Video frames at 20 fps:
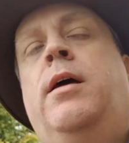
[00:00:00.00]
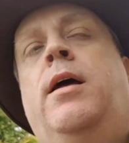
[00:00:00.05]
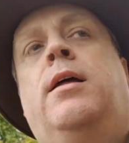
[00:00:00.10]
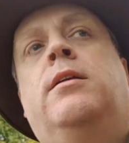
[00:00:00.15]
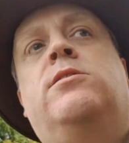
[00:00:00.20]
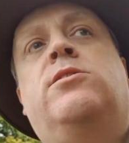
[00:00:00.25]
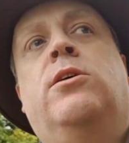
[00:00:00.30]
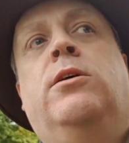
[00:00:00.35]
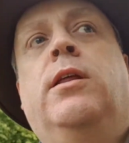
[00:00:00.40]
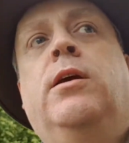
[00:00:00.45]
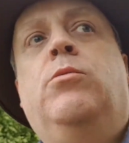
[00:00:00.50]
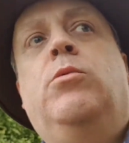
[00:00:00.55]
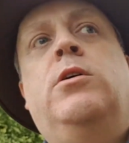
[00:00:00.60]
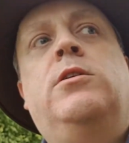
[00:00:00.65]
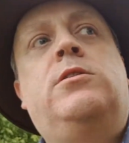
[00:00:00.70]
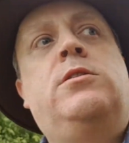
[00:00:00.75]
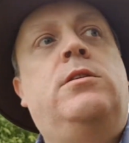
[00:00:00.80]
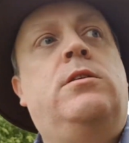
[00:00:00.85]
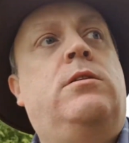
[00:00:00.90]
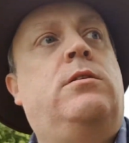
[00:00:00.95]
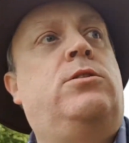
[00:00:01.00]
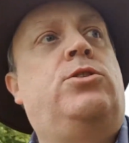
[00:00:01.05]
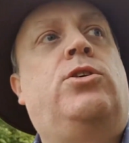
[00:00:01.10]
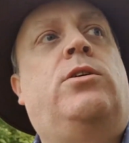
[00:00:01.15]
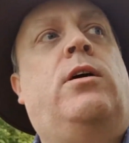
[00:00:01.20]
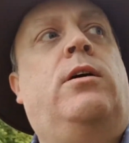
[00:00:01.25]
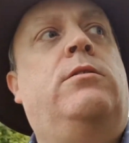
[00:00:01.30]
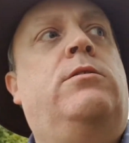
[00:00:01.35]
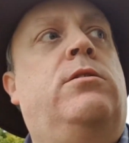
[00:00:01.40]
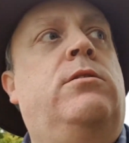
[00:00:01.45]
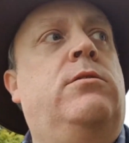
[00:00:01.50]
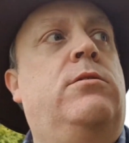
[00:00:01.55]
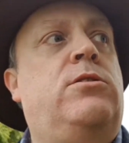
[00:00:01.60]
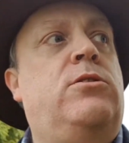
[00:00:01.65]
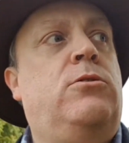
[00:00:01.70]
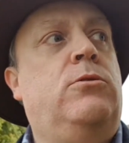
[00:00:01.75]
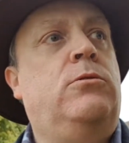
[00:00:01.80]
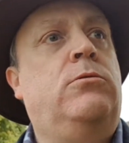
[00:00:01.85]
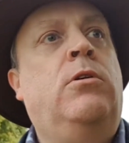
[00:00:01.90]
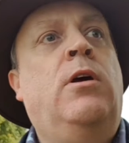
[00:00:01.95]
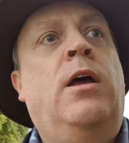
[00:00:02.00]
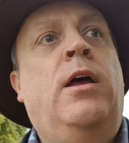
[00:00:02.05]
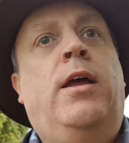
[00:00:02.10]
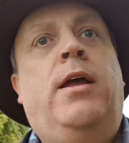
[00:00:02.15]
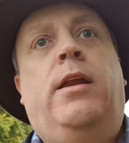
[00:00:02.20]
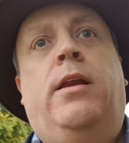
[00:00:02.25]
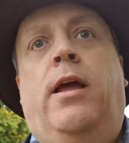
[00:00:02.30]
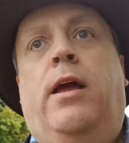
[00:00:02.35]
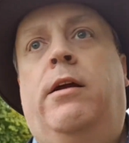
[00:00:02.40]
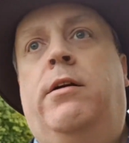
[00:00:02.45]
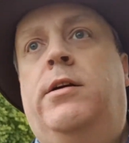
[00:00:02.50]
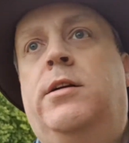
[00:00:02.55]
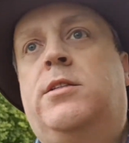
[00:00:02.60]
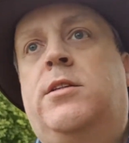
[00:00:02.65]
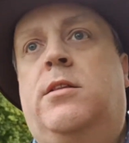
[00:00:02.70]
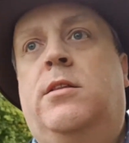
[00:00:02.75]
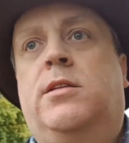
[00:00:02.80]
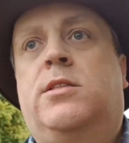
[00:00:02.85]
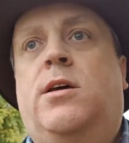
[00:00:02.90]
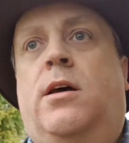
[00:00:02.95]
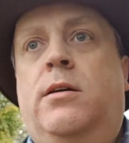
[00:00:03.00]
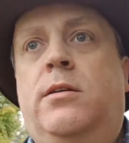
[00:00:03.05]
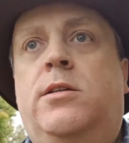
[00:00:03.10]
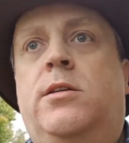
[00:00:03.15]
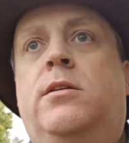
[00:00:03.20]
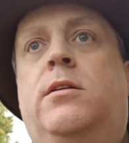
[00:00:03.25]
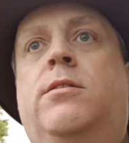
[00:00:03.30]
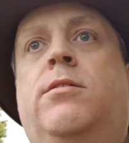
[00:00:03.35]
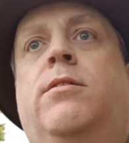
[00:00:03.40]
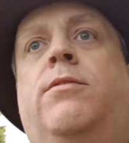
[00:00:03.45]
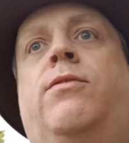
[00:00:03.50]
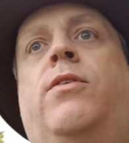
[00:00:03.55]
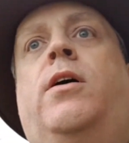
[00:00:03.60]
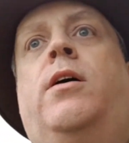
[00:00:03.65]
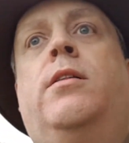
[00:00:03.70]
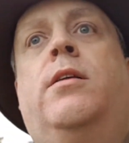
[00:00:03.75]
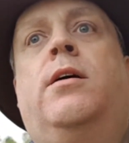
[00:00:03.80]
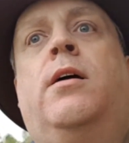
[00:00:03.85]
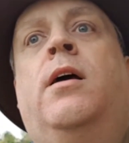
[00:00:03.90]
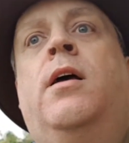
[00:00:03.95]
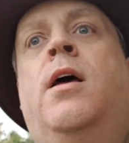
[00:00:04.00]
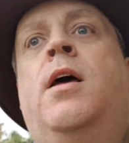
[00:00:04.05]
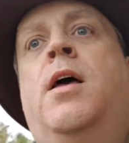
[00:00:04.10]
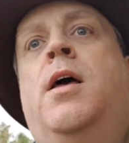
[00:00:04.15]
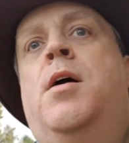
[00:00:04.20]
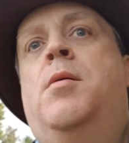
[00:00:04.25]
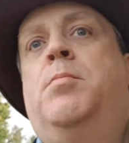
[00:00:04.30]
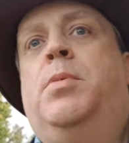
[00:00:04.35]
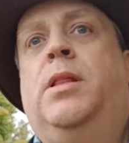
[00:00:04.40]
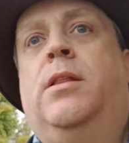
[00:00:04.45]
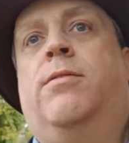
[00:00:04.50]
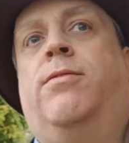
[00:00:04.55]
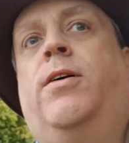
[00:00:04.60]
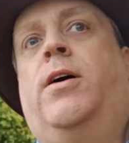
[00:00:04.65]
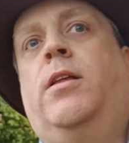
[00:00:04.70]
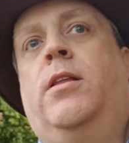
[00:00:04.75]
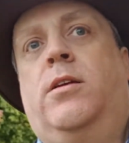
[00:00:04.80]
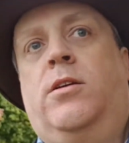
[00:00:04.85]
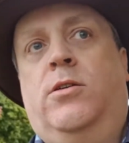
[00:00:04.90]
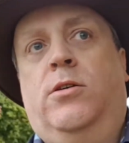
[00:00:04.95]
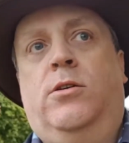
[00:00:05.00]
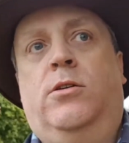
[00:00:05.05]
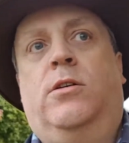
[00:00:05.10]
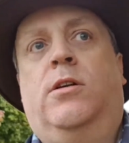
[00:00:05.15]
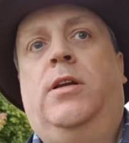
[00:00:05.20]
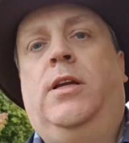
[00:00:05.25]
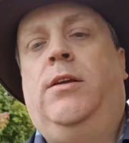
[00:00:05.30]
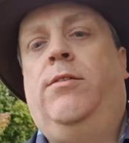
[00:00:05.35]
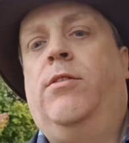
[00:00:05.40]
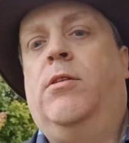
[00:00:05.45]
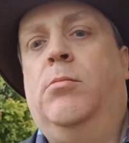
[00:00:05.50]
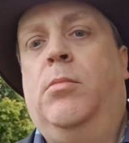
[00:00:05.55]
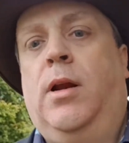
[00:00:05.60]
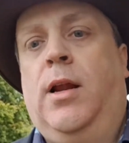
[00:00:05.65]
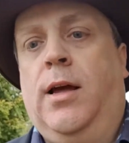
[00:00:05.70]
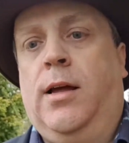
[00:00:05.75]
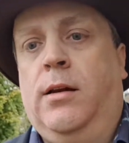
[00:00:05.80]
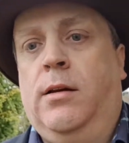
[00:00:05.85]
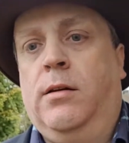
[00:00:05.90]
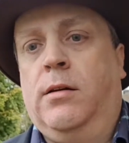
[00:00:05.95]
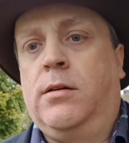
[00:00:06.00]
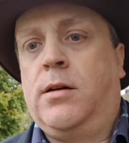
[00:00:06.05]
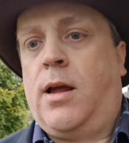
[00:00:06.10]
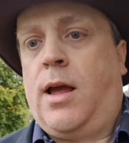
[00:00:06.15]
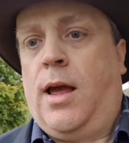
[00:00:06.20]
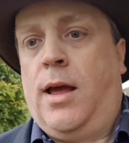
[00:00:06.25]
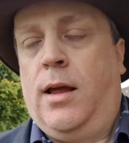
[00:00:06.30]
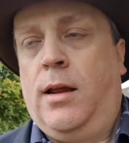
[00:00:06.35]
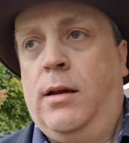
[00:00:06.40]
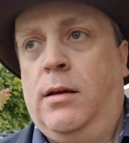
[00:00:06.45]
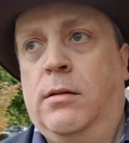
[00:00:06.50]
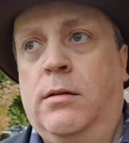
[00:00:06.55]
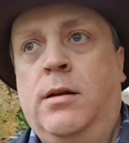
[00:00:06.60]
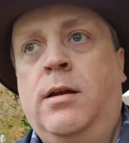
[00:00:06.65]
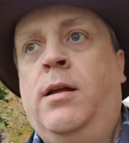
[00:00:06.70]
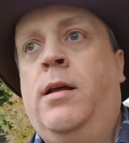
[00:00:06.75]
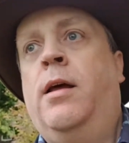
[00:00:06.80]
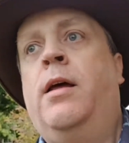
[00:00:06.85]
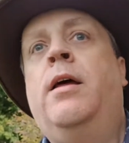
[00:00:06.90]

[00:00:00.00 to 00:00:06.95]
And so they weren't entitled to inherit the title of the father, but the father could leave them land and